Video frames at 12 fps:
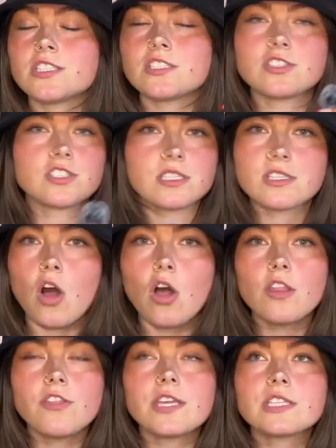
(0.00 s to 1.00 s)
just does
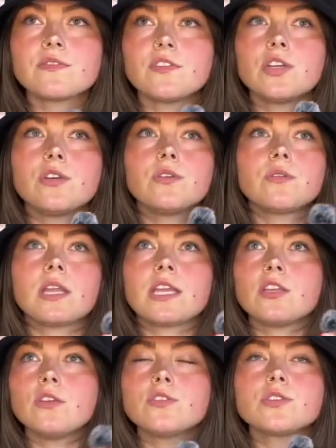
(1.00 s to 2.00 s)
all the things for you,
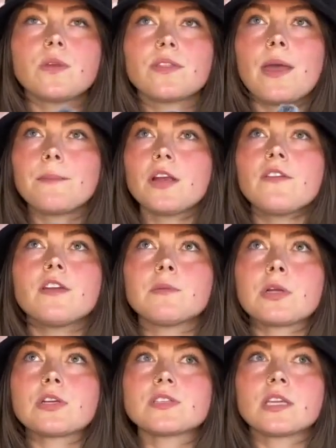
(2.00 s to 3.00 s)
like you just want that
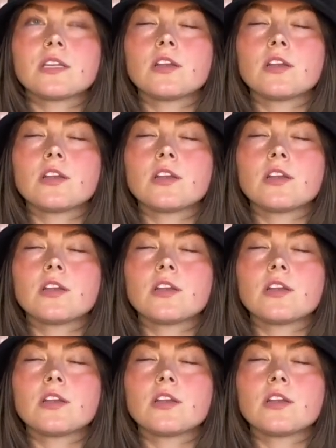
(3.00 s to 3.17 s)
perfect person,